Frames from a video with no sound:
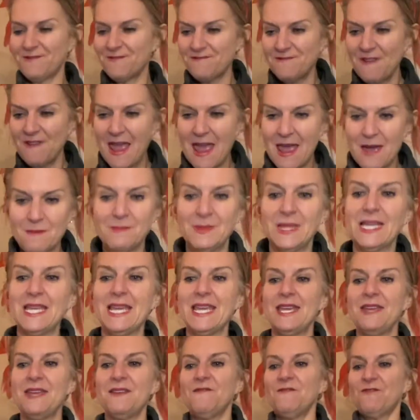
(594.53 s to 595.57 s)

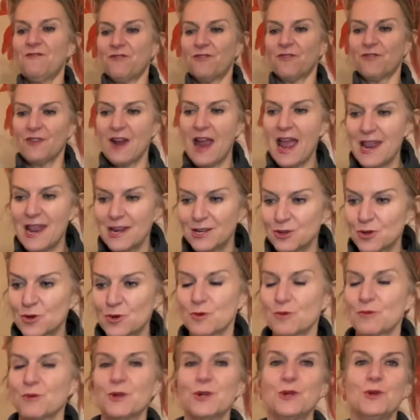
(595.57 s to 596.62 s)
family, friend
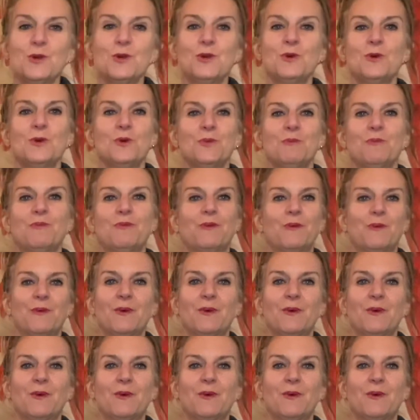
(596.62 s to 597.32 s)
group,